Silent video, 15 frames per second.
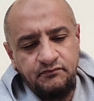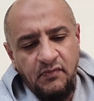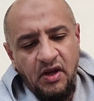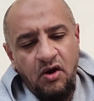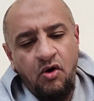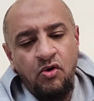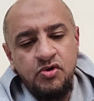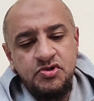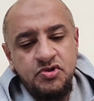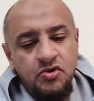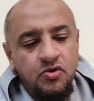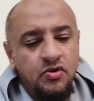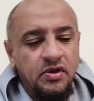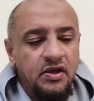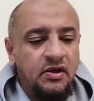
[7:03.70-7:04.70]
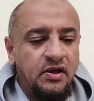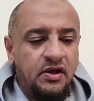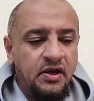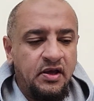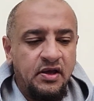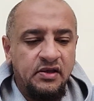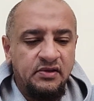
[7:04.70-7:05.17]
Also,
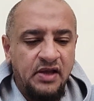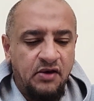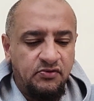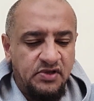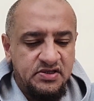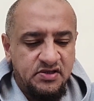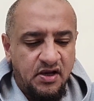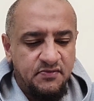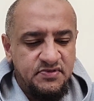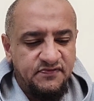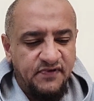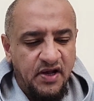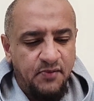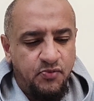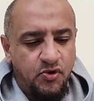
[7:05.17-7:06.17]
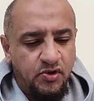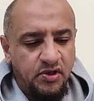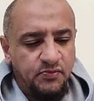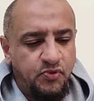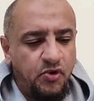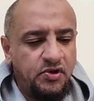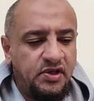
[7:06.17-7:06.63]
now this comes very
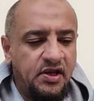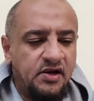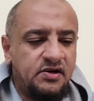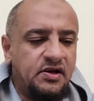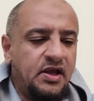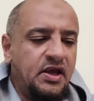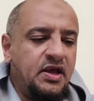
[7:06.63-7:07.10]
important point here,